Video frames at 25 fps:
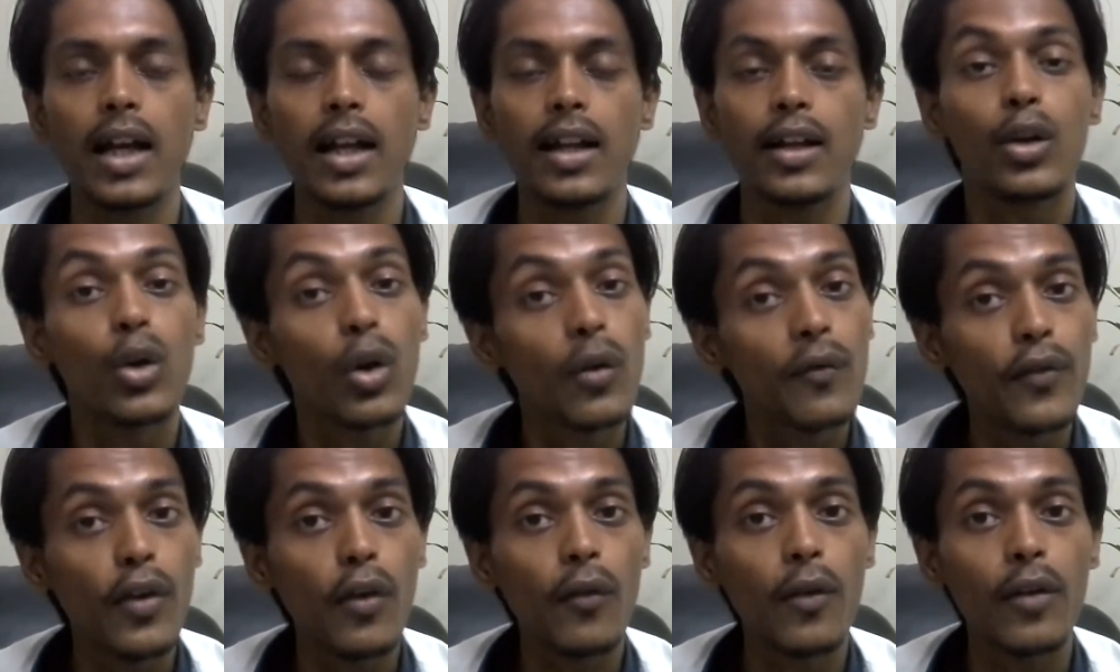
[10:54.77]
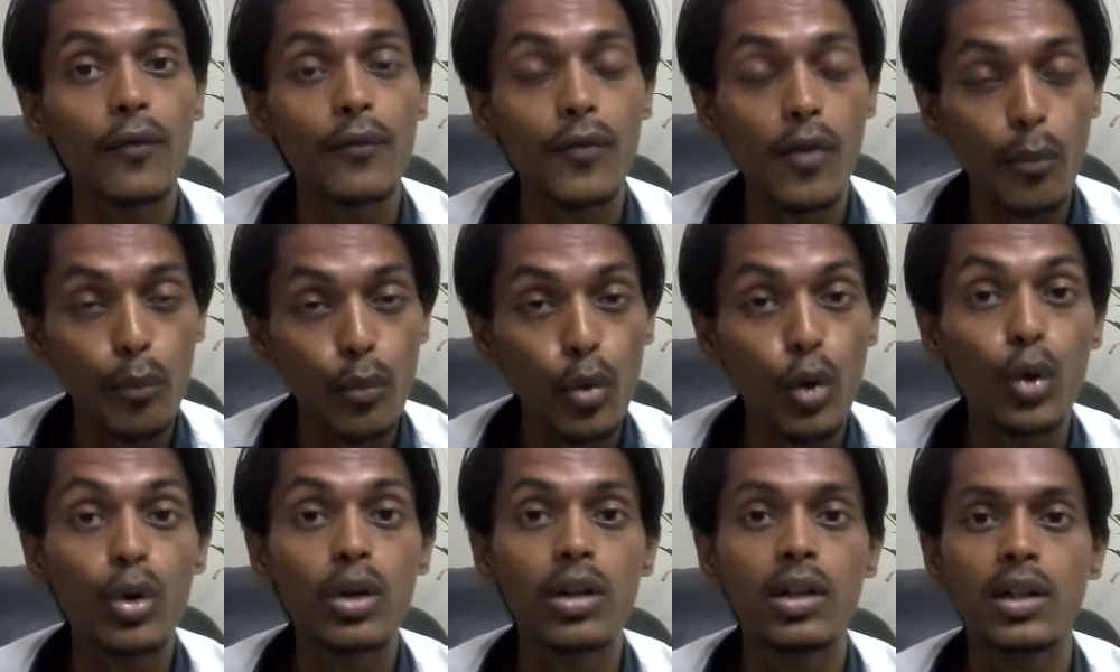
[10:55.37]
look forward for
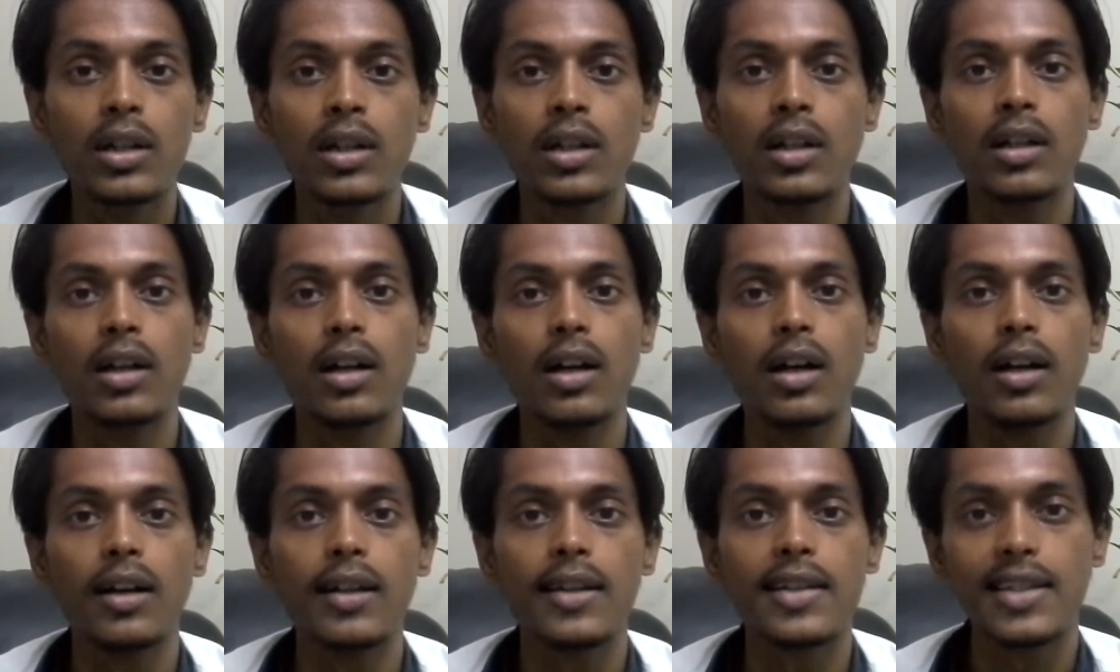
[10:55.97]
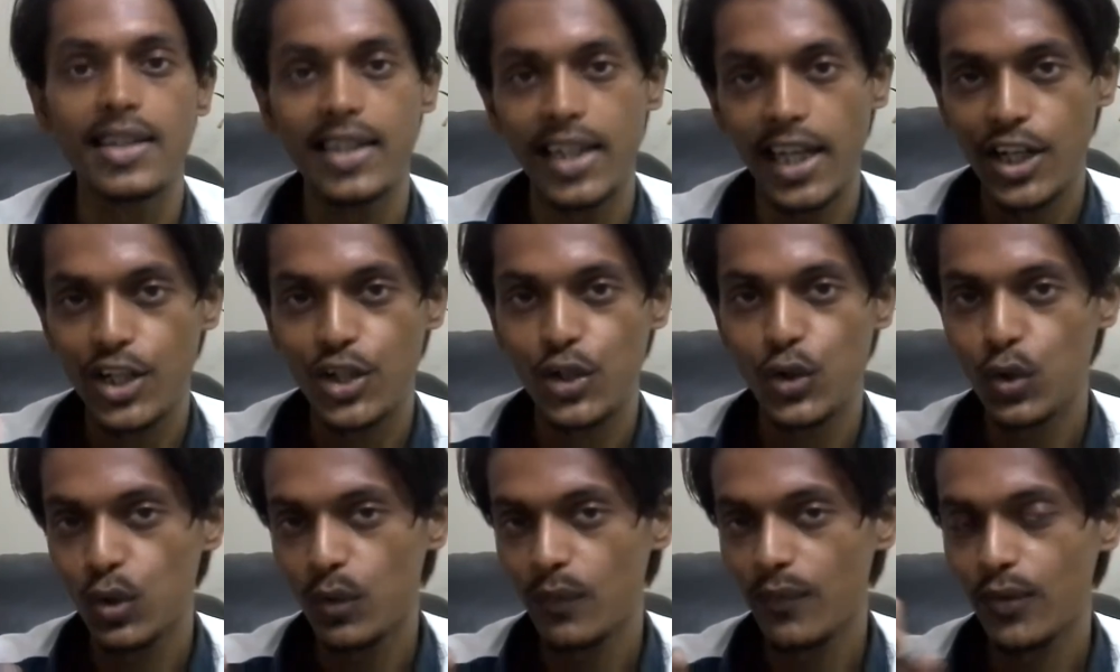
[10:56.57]
more. Stay
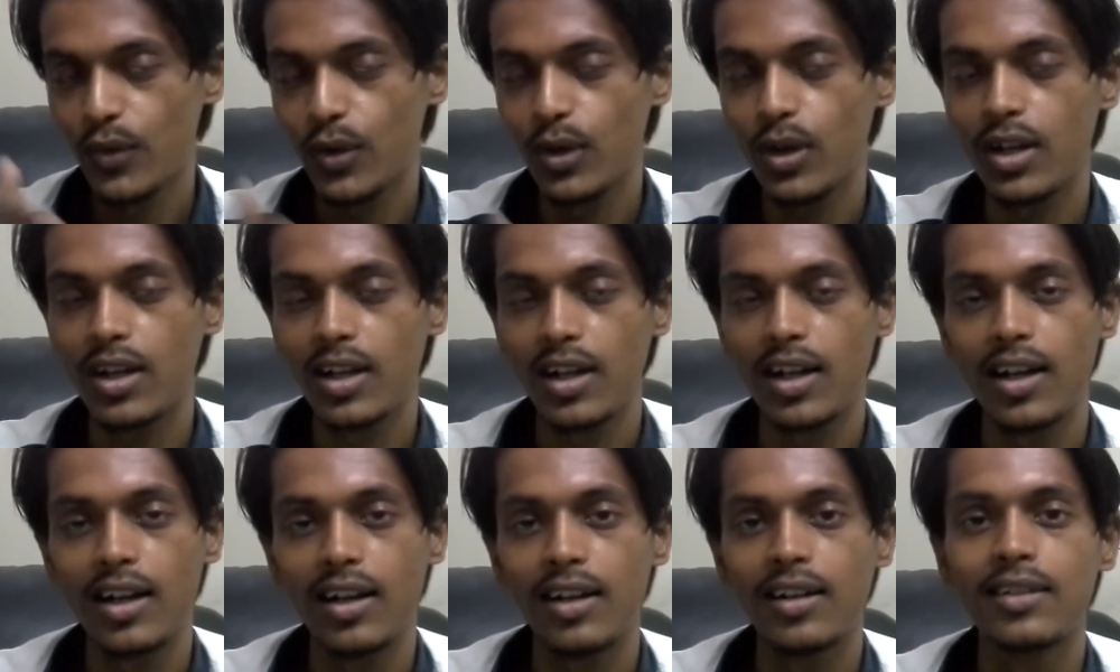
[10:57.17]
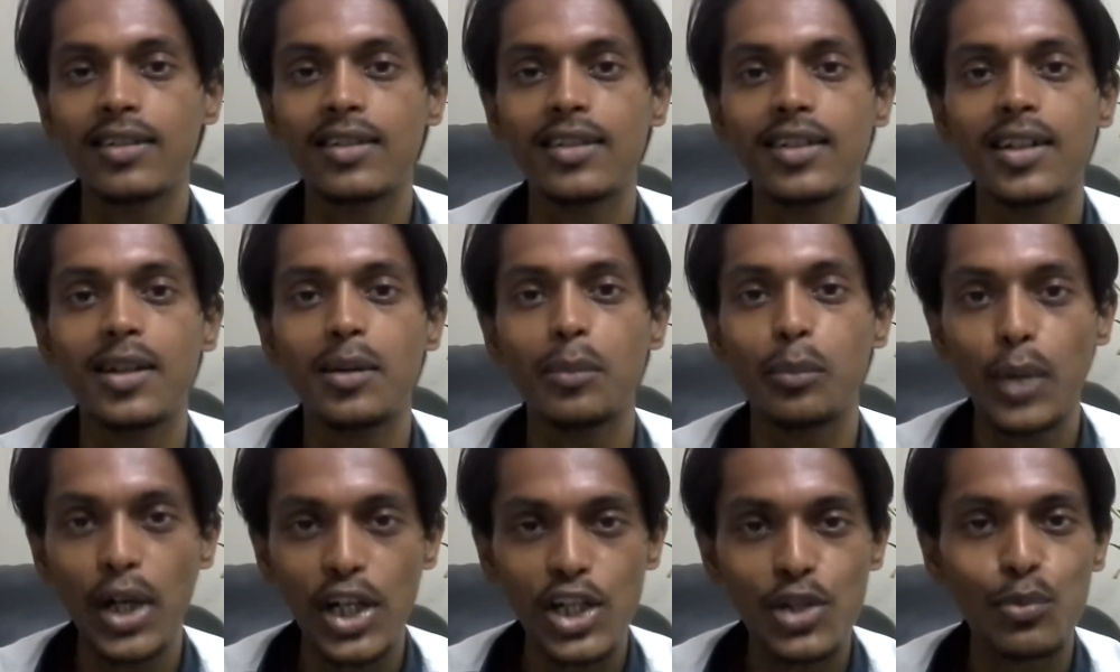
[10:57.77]
tuned for
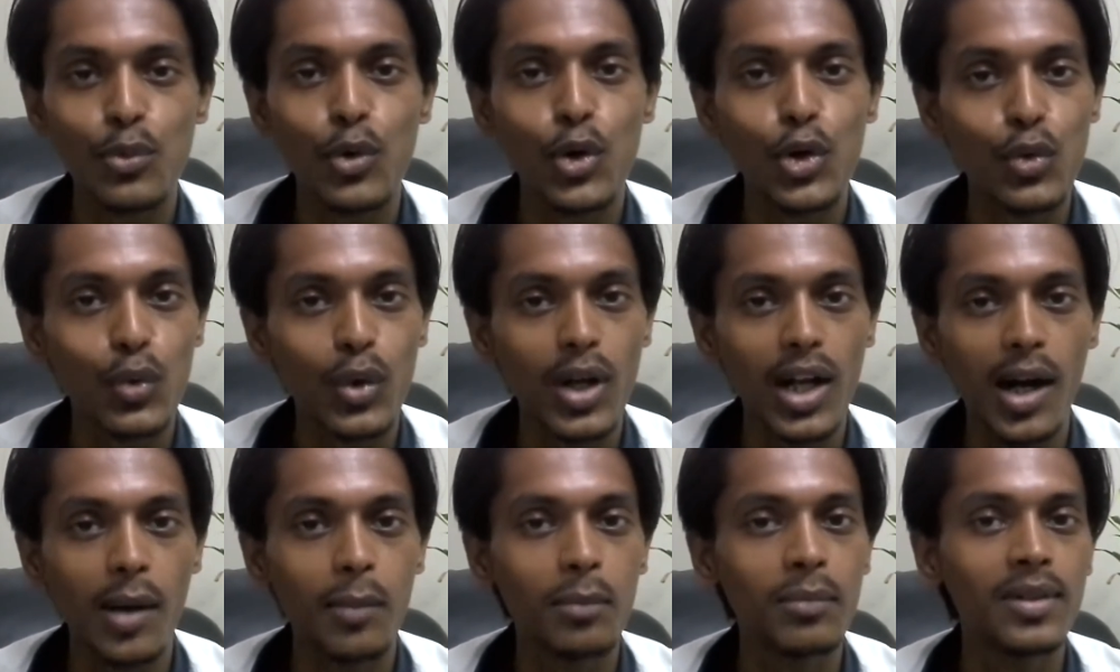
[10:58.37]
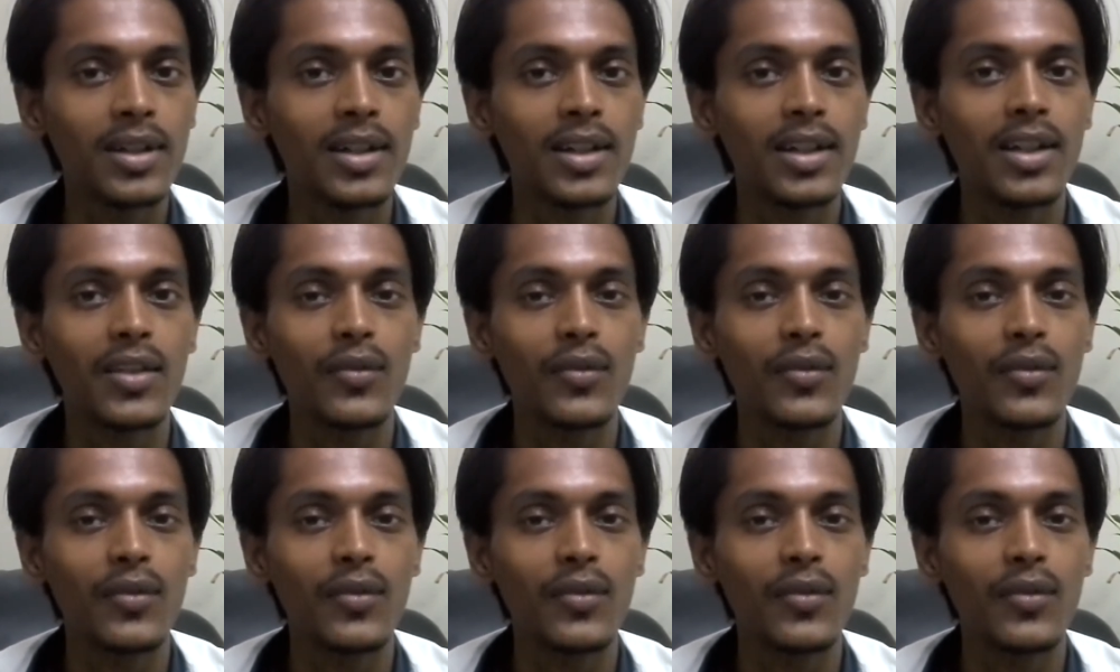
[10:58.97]
much more to come.